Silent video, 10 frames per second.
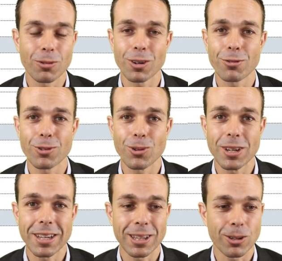we've got a few
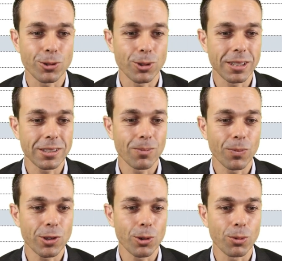neat little tricks,
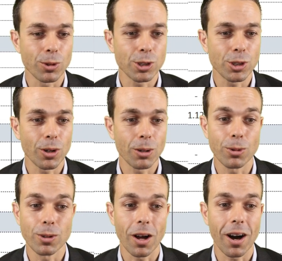so it
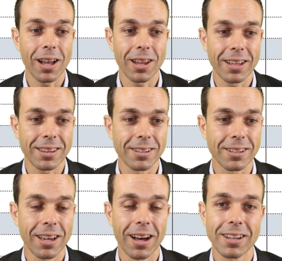will highlight
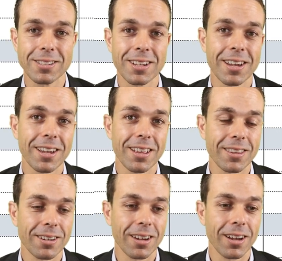the cards
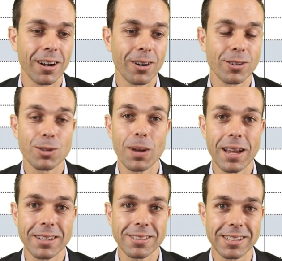that are
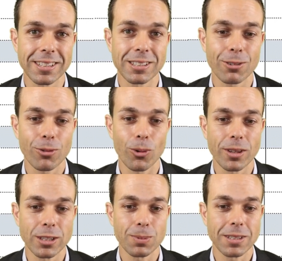dependencies
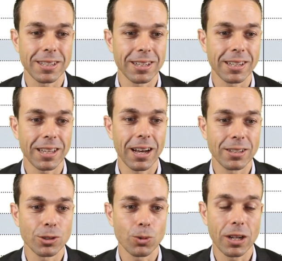for these particular
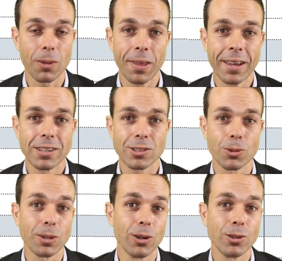cards as well, so
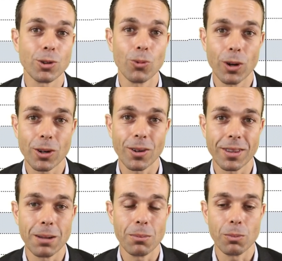that we know to work
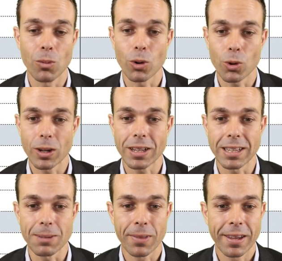on them more
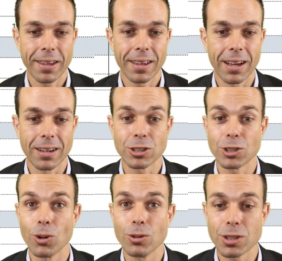quickly. It
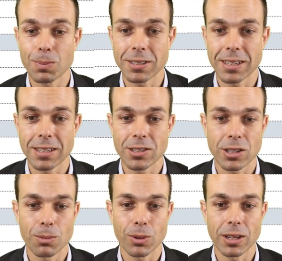shows the
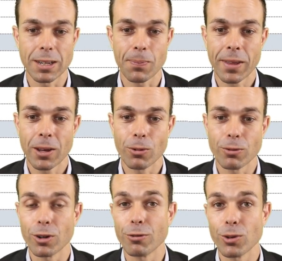percentage complete.
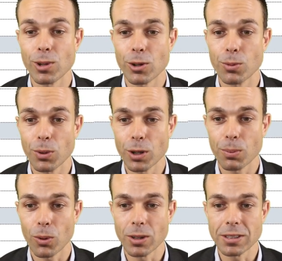We've got a few little
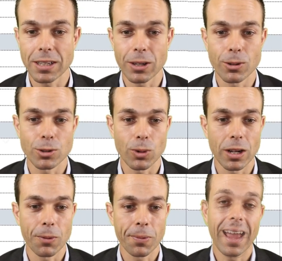bullet points here as
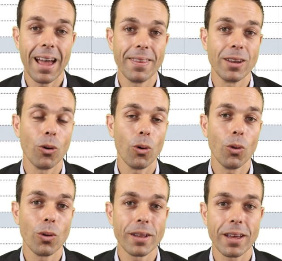well, and then
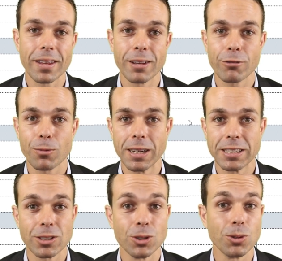all the other
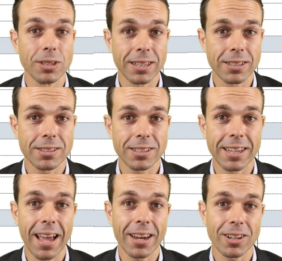information you need to
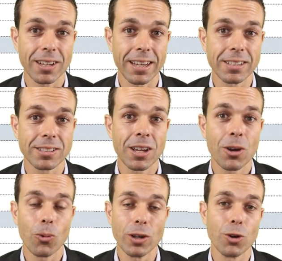see at a glance
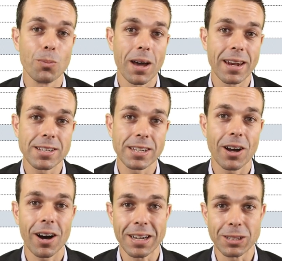when you're managing
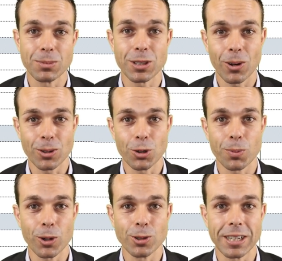items on your
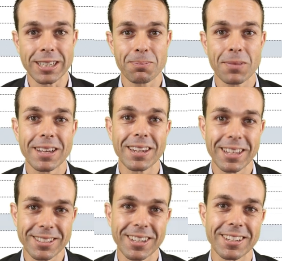project.
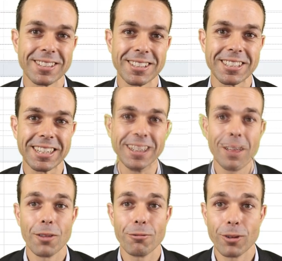Let's get into the
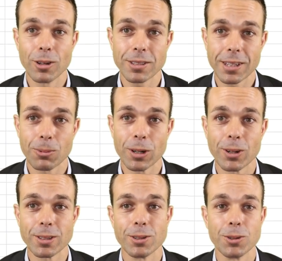sheet. The first thing we're
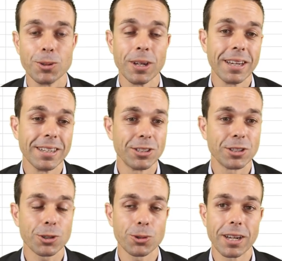going to do is
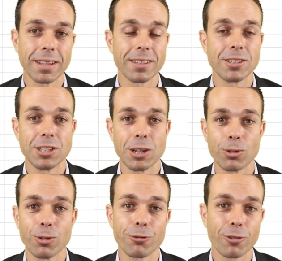just create the
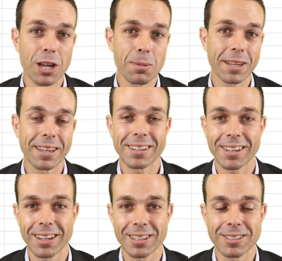general framing and
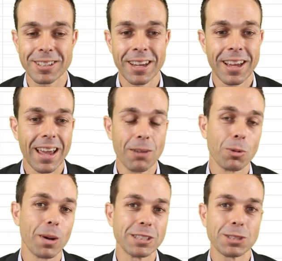colors, and
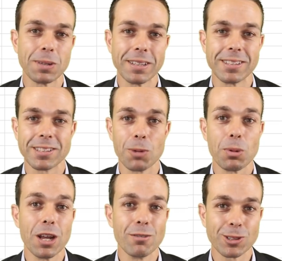we might speed this
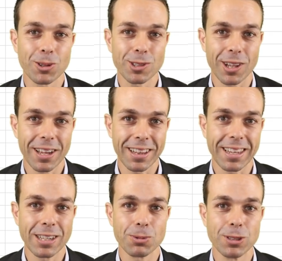up ever so
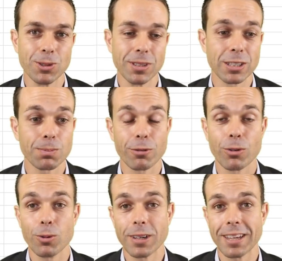slightly as we do this
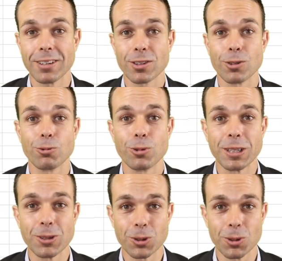before we get into the
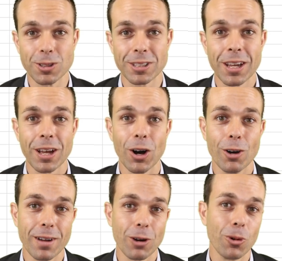real goods
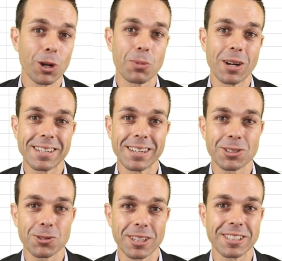of our work breakdown
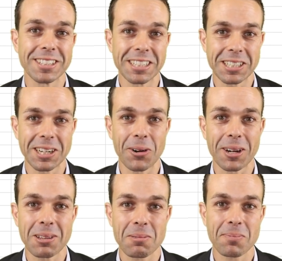structure dictionary.